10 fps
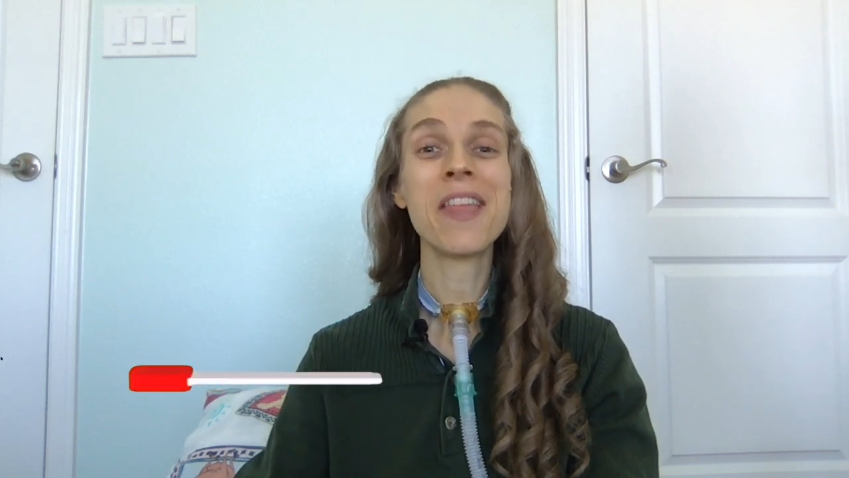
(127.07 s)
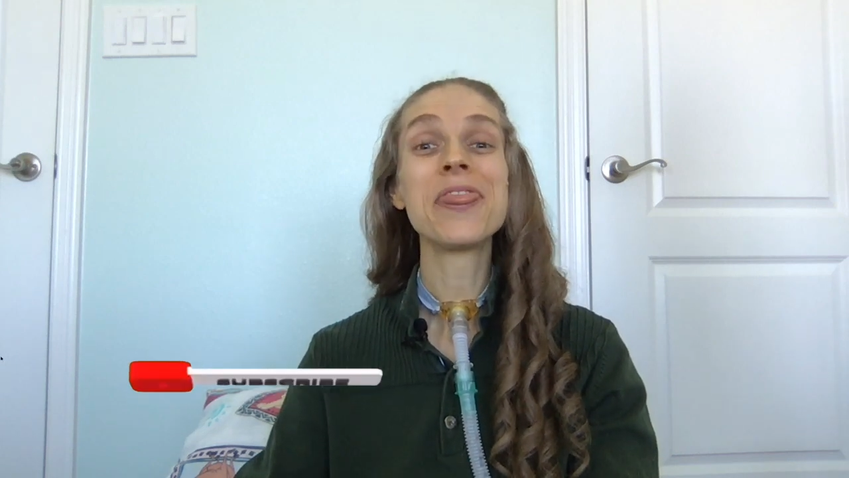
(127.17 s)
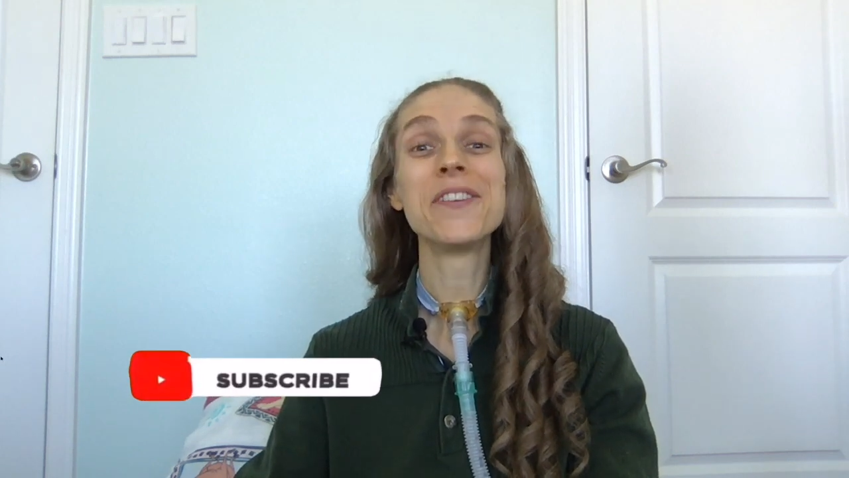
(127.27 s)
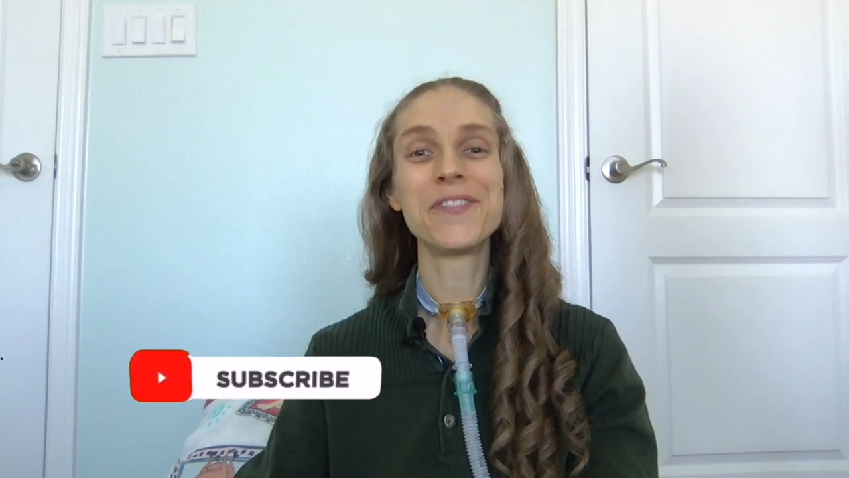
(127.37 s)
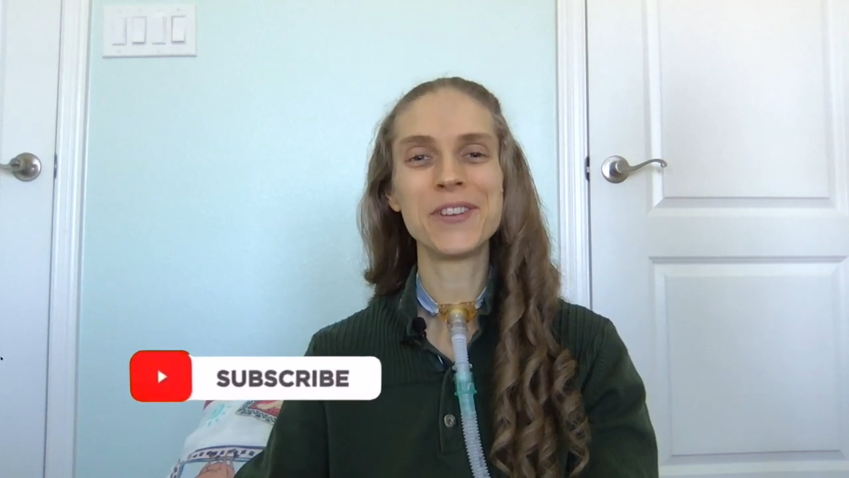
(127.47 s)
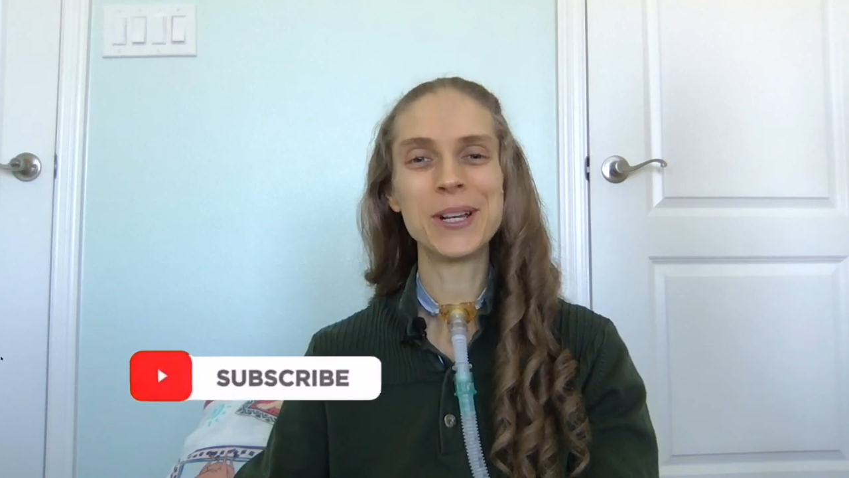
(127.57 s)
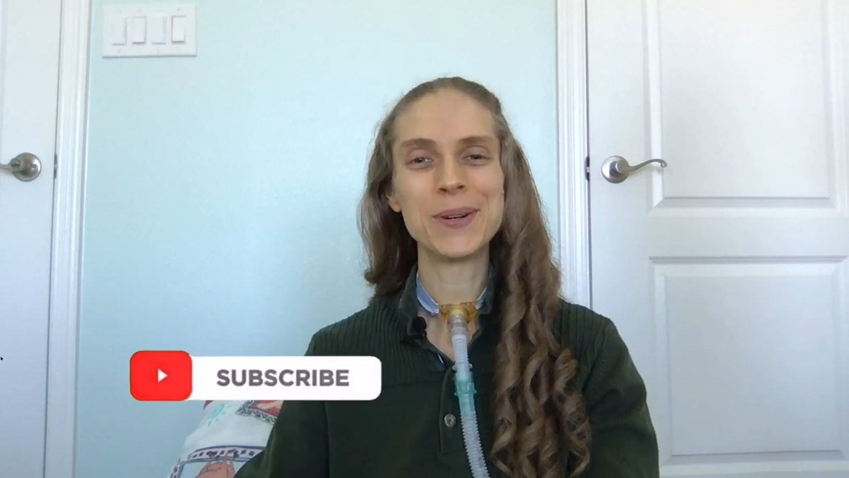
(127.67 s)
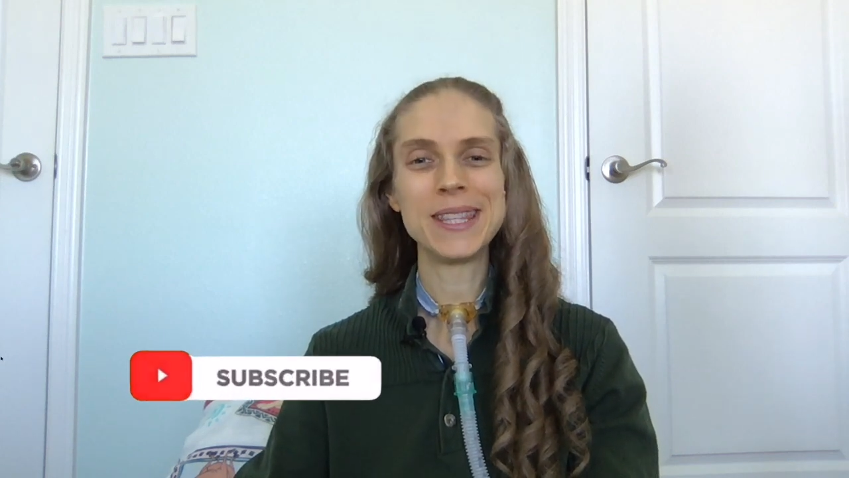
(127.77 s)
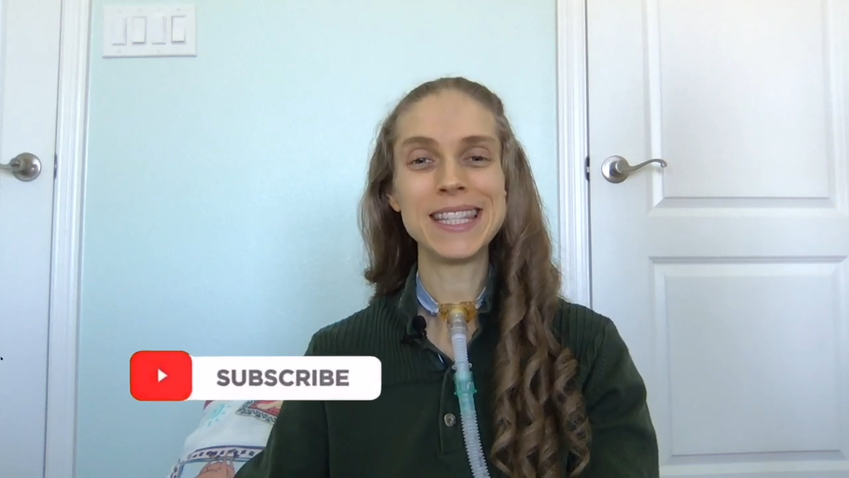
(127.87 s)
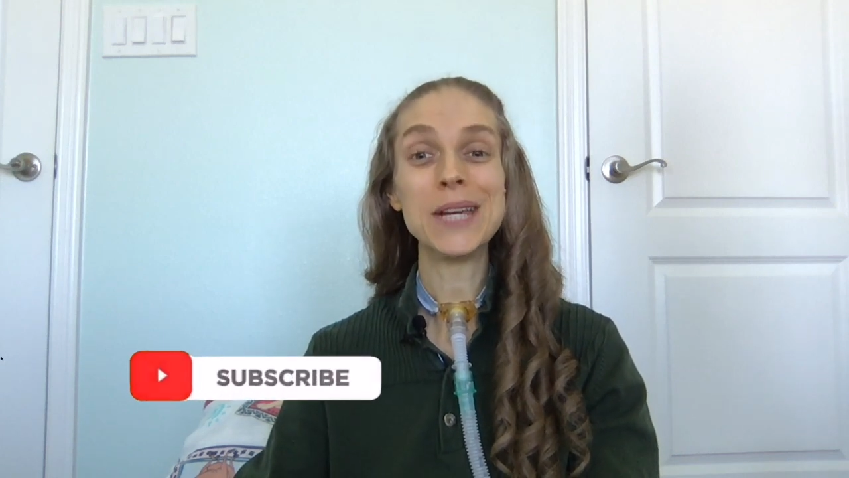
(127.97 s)
The
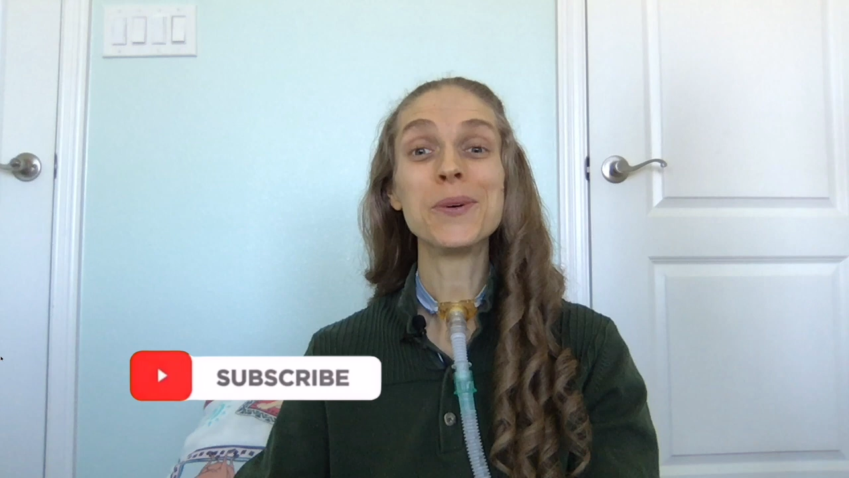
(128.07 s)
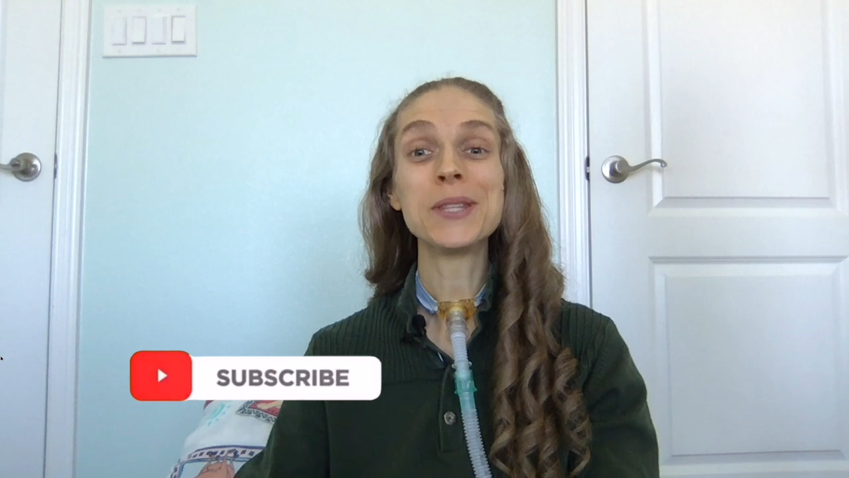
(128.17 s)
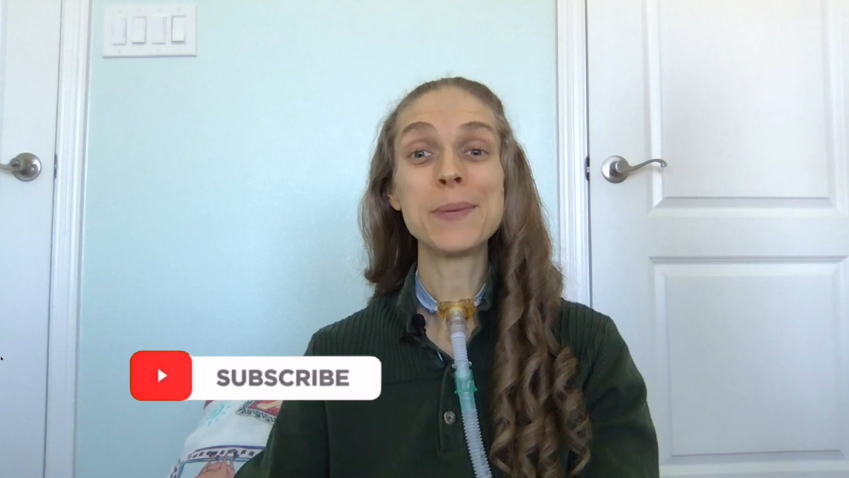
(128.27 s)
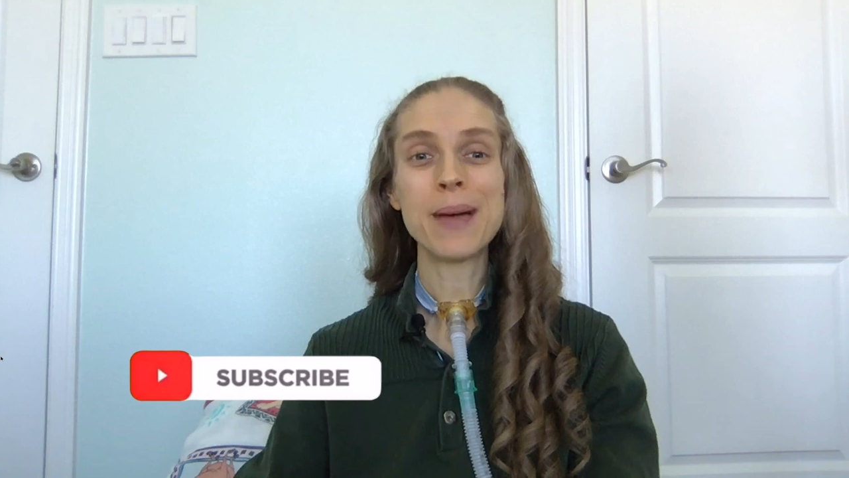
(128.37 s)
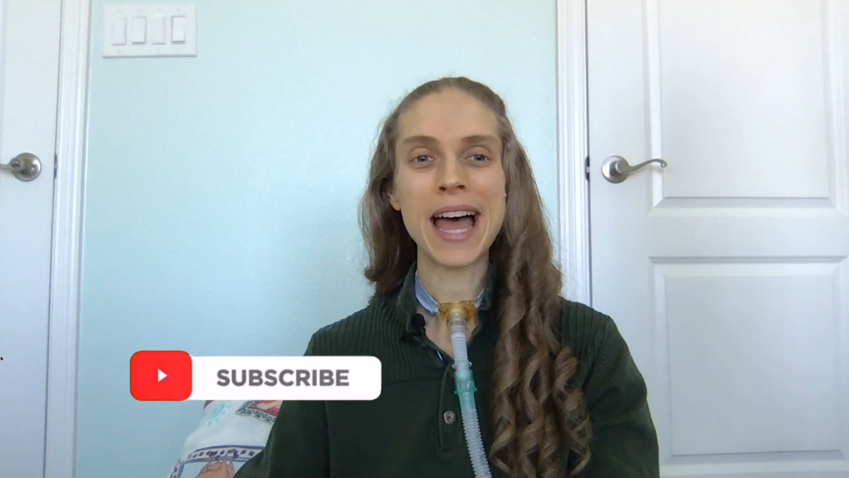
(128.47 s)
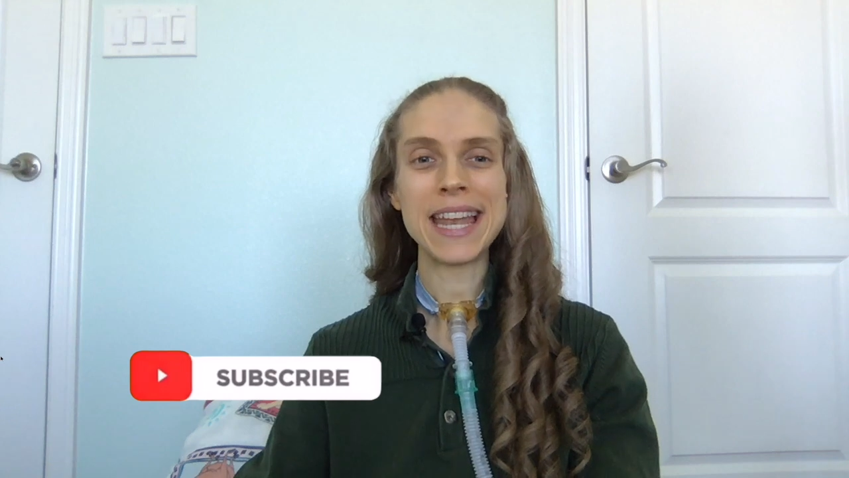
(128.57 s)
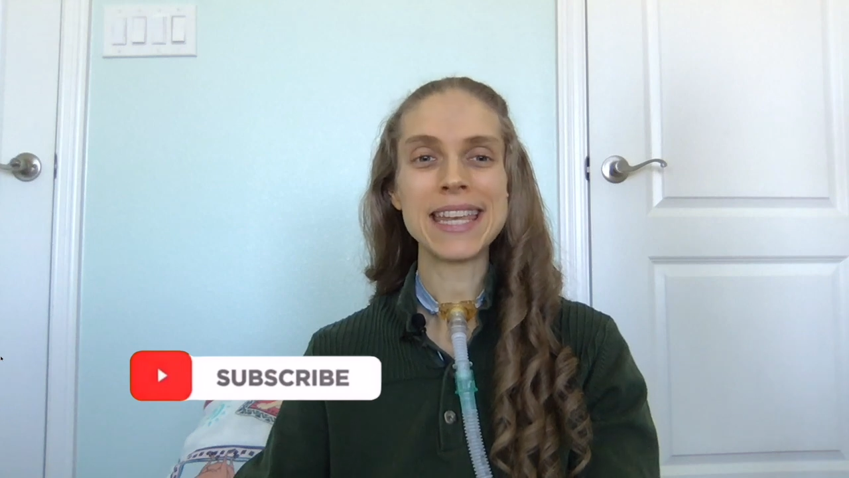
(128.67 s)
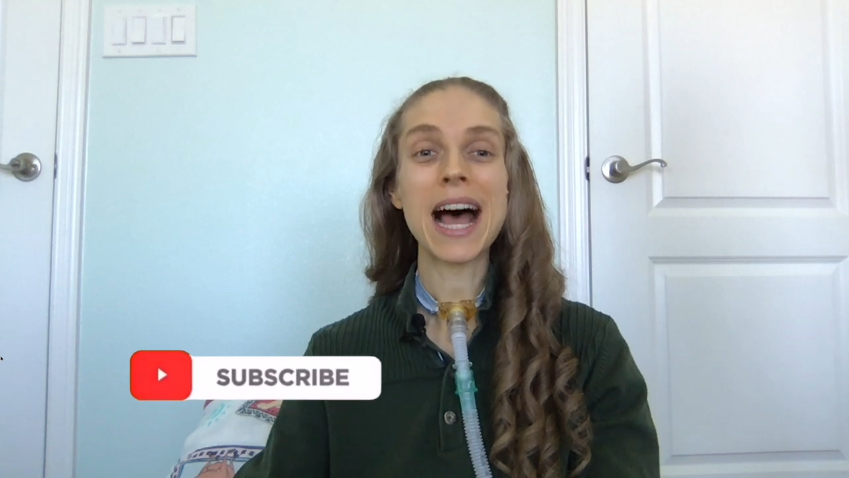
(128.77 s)
frequency will depend